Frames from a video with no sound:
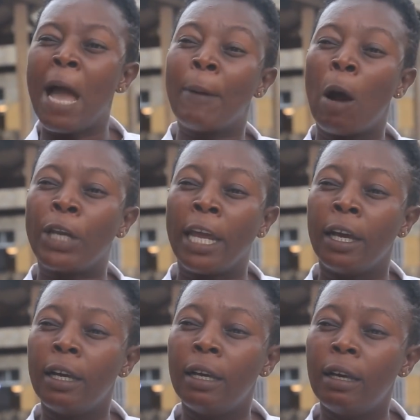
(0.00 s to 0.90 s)
I can be out there.
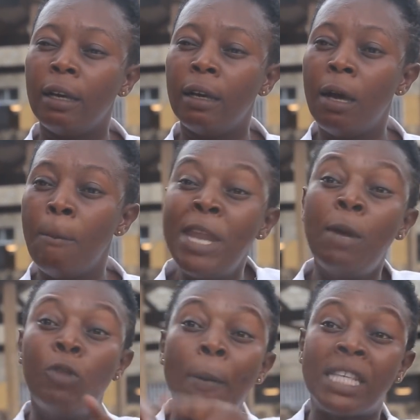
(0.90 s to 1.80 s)

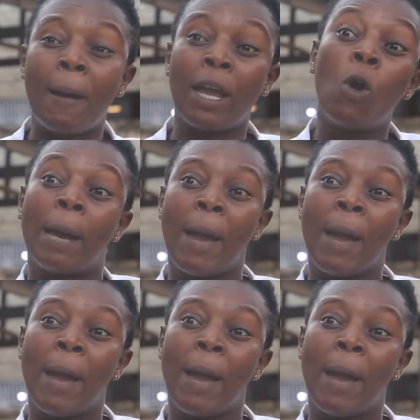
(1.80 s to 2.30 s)
Meaning, you'll be to my walk